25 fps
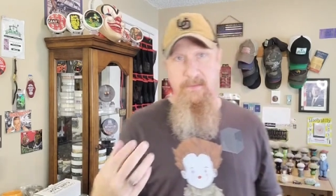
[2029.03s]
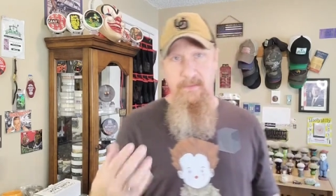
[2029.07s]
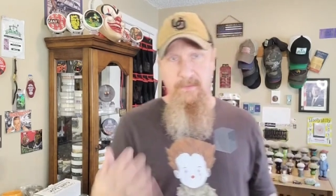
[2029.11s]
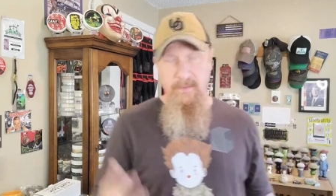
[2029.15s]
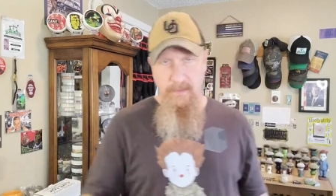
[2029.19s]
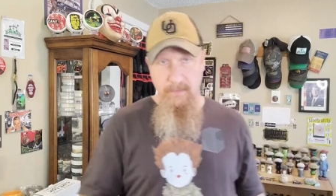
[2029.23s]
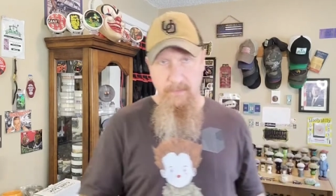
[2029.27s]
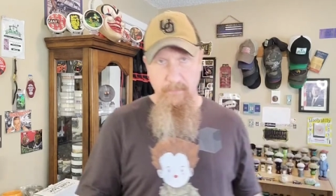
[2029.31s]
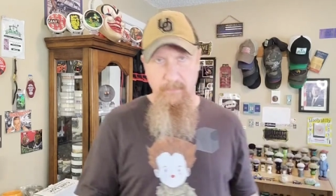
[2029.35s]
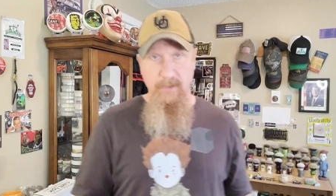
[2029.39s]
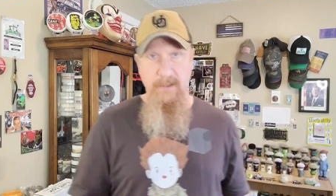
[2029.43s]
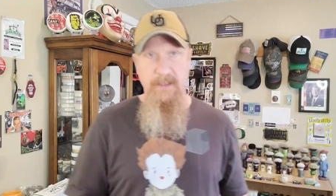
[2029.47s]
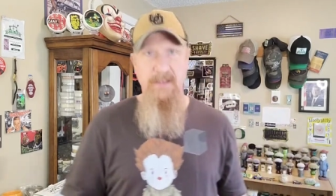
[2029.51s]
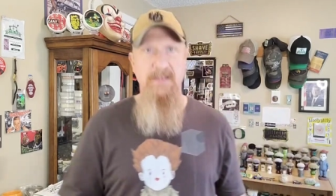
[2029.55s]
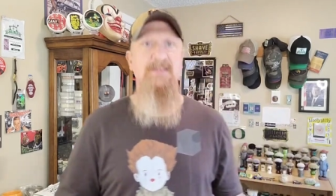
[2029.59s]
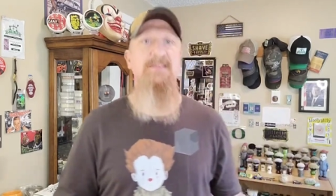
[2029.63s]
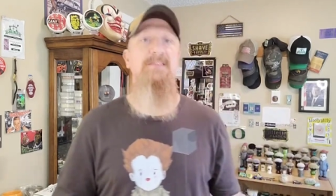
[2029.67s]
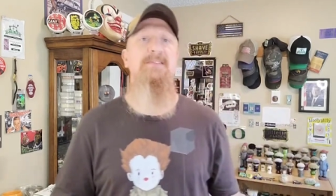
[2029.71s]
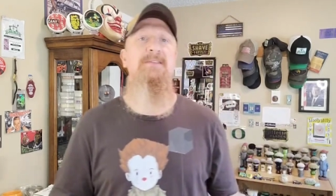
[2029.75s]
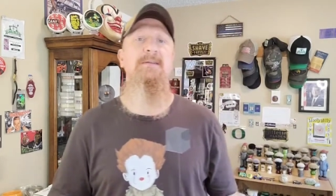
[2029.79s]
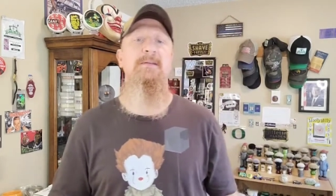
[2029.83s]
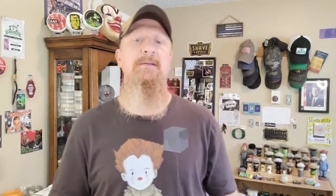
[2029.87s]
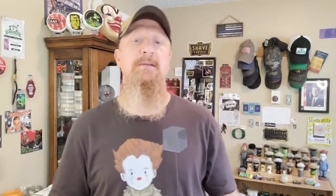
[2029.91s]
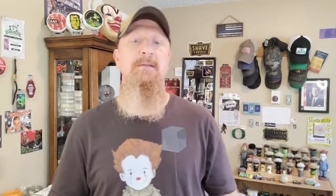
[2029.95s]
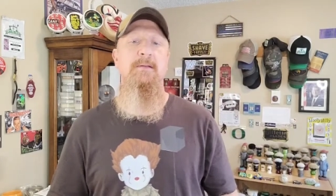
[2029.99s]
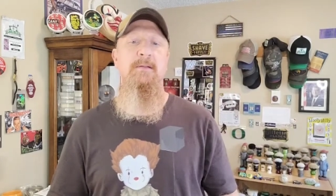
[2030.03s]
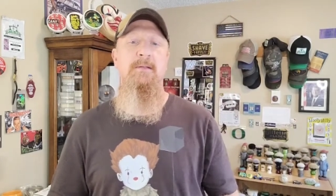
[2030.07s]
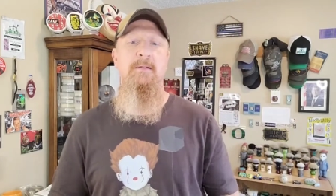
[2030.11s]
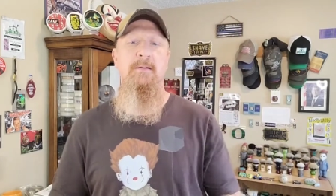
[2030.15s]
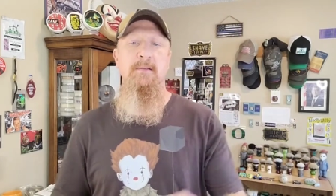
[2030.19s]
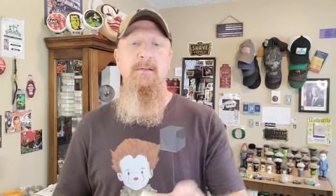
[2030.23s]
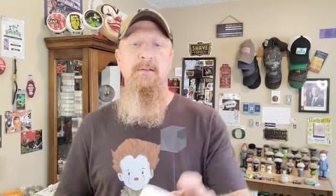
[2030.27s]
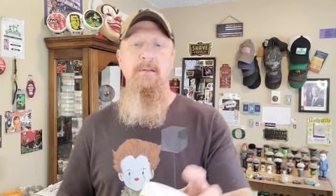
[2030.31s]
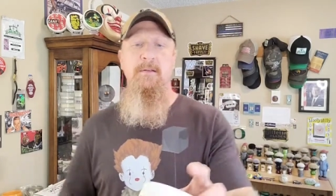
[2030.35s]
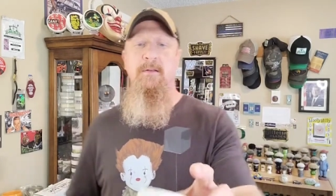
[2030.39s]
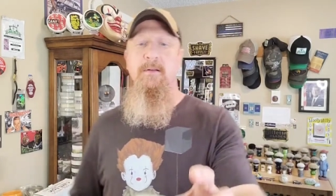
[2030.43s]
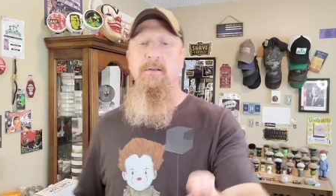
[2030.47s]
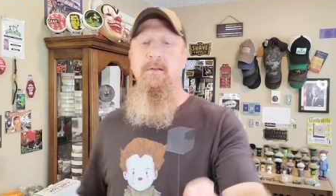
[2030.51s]
the best,
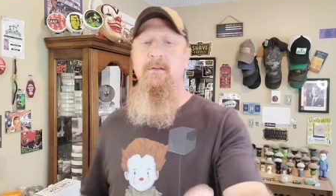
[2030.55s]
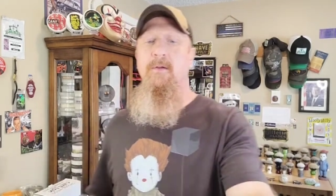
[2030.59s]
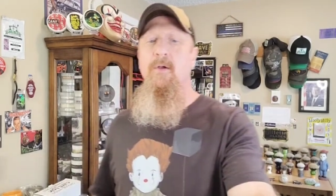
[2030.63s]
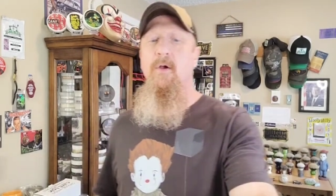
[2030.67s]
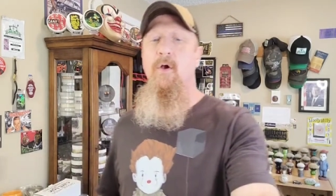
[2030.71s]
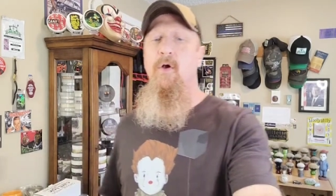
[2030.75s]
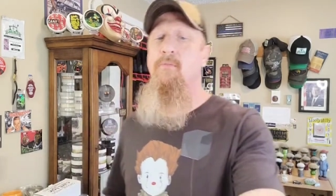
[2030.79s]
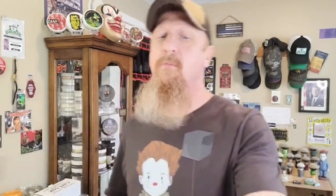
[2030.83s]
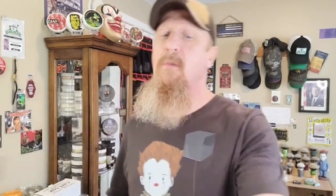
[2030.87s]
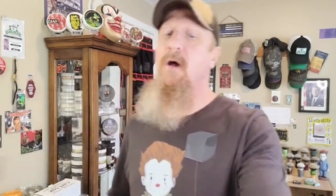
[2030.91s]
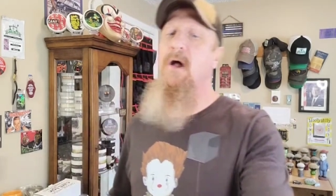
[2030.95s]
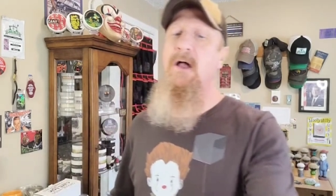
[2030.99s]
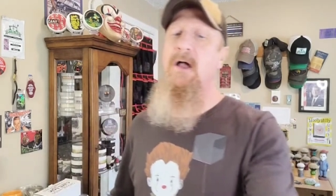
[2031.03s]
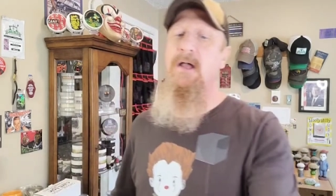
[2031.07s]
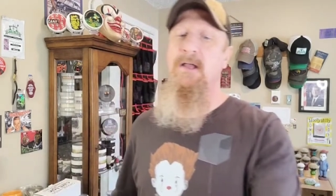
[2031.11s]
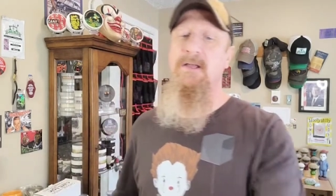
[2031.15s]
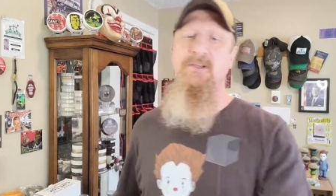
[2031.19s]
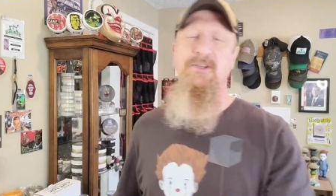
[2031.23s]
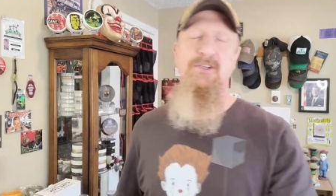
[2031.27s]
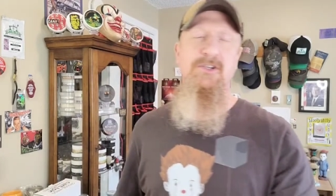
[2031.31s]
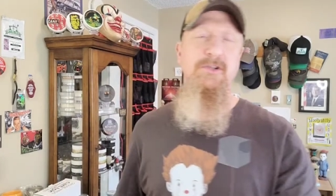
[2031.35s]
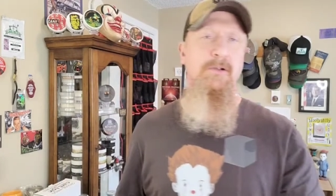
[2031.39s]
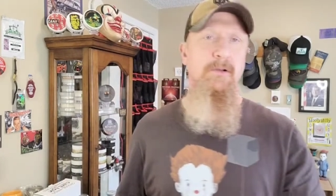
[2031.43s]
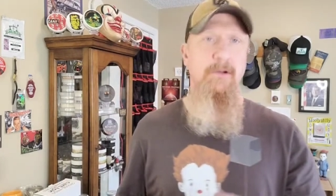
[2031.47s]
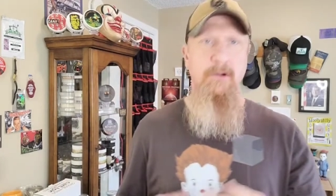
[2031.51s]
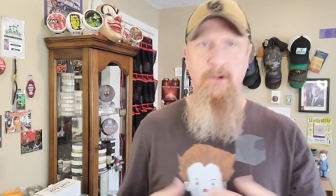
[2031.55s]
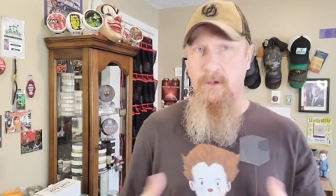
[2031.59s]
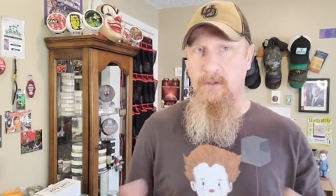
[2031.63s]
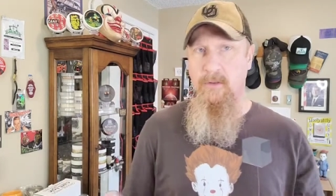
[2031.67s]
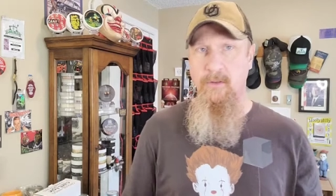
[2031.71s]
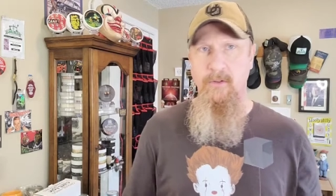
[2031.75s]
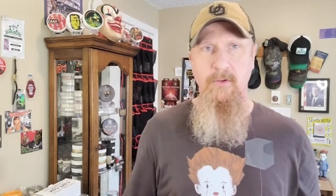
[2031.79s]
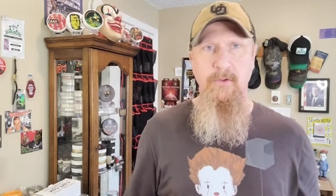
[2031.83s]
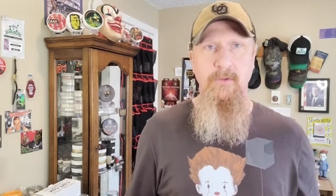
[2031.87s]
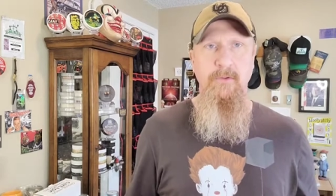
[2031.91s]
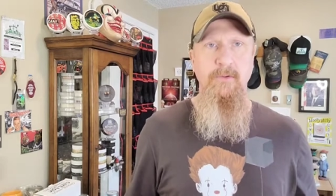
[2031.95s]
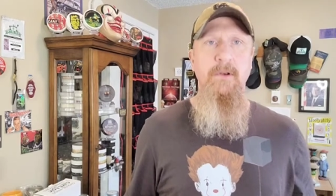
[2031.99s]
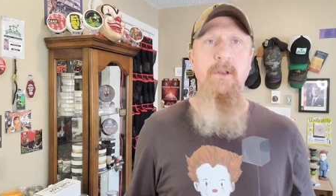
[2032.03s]
homage or
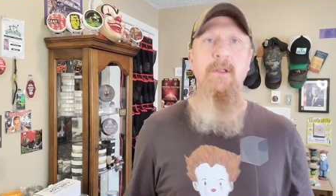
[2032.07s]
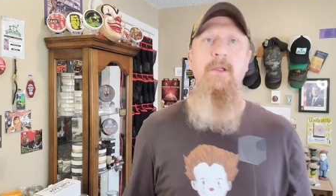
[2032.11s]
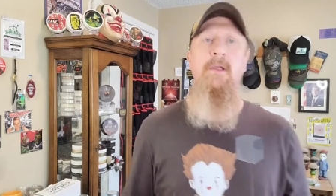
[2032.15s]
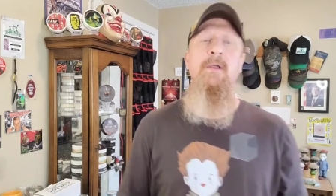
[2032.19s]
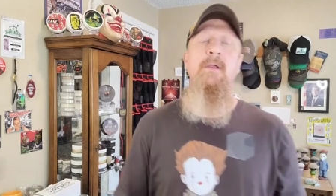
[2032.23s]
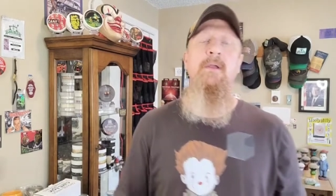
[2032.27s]
clone